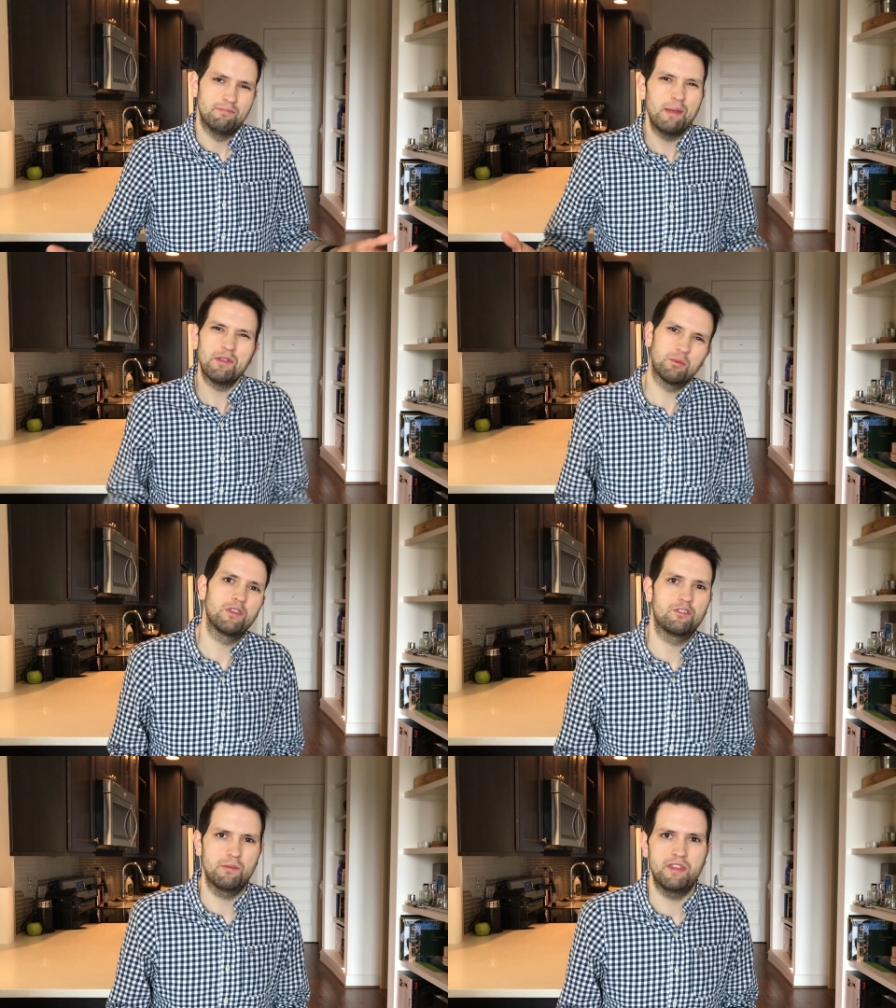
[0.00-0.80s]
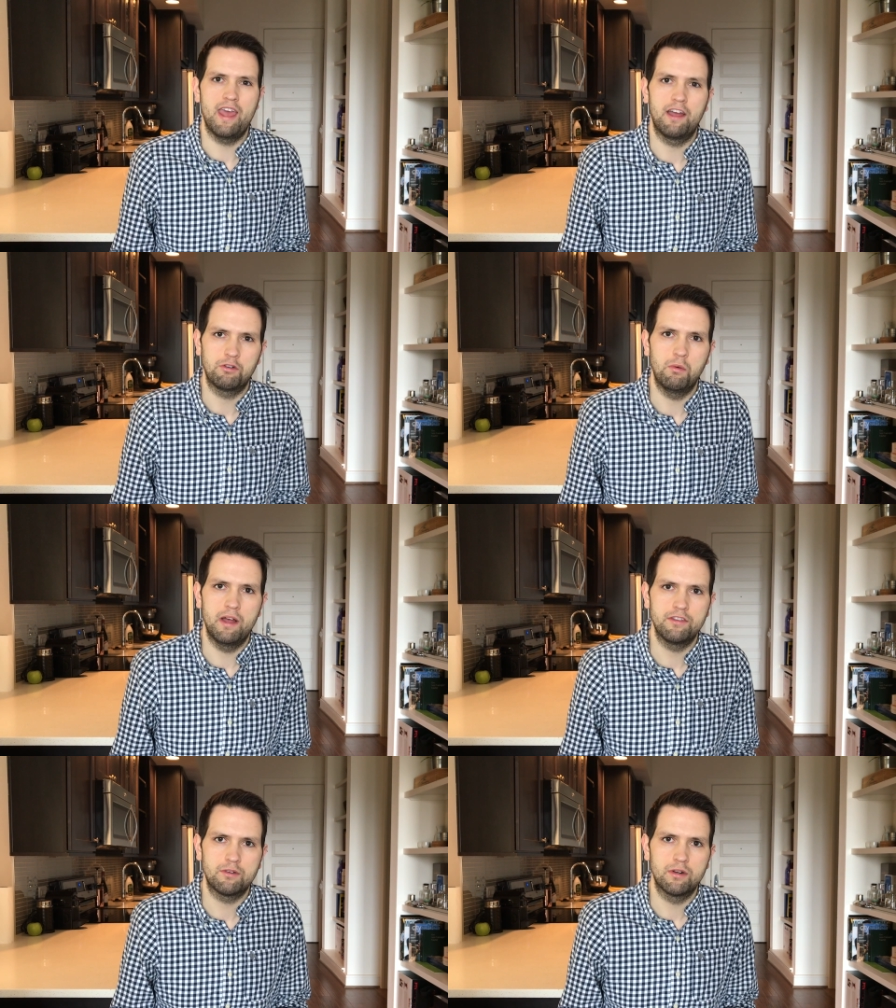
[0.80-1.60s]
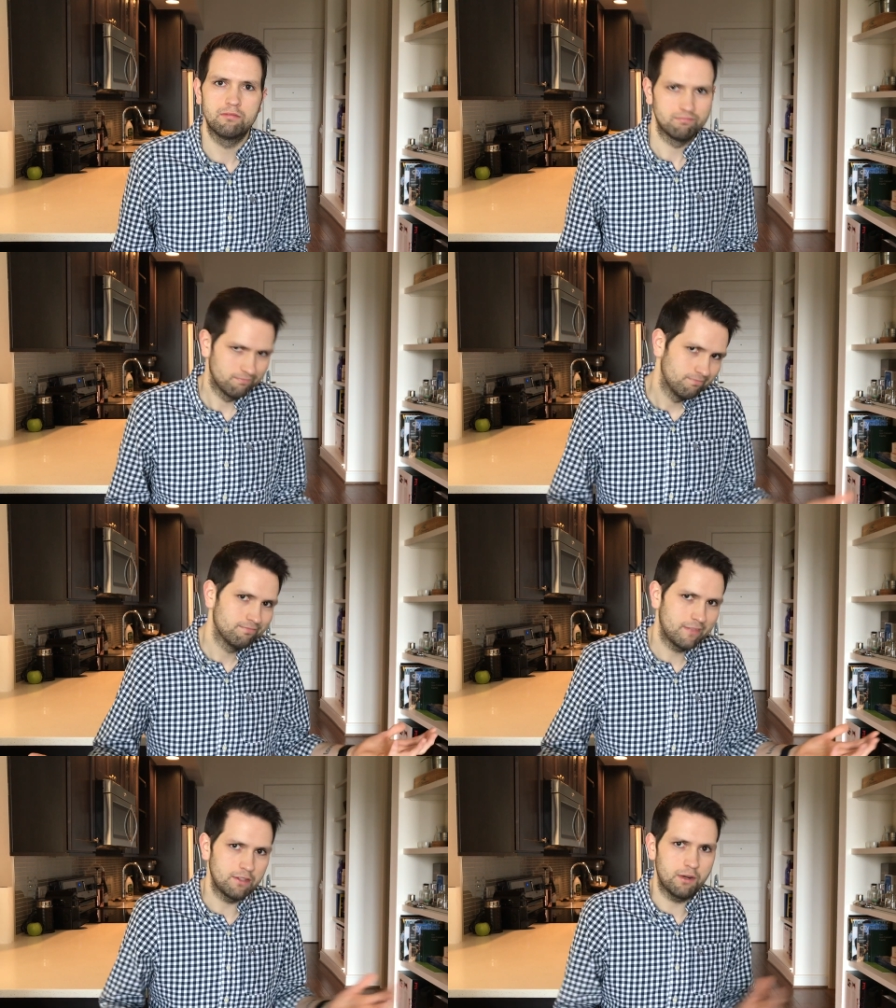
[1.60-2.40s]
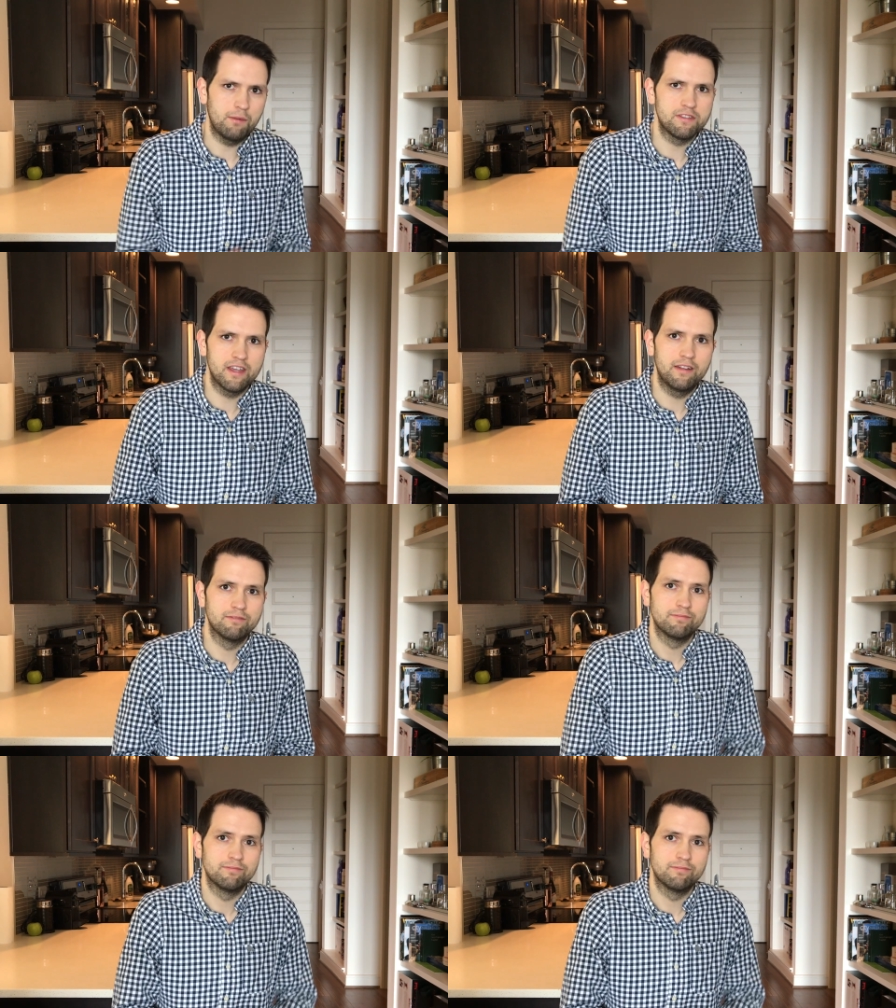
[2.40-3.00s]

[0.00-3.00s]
maybe it's worth a trip to the actual wine store. That's what I would say.